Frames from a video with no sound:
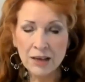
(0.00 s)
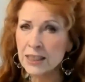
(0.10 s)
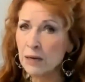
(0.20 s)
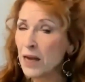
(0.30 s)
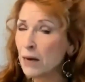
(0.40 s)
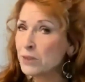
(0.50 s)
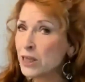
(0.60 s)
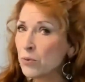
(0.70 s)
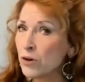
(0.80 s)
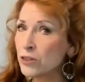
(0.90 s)
sometimes
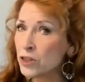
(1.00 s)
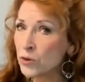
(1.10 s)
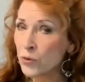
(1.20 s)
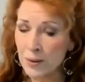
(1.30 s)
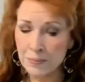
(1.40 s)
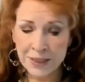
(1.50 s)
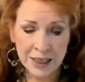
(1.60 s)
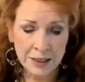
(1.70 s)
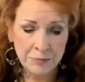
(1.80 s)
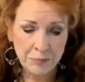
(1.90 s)
that word is
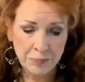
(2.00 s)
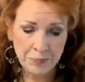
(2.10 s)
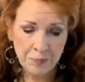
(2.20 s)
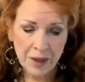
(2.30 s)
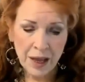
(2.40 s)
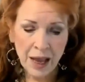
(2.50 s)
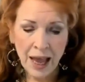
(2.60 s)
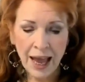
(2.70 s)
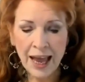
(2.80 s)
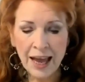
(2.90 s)
crimson,
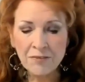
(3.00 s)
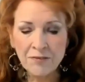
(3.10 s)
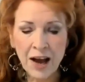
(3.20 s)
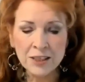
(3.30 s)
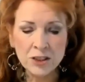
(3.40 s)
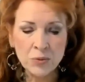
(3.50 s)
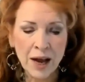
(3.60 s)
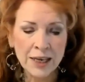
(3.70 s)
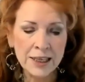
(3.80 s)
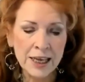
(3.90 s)
and fine
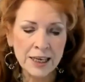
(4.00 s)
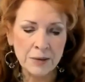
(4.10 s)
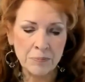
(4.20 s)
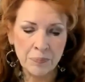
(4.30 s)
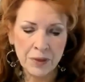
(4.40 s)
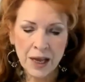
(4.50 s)
twine linen.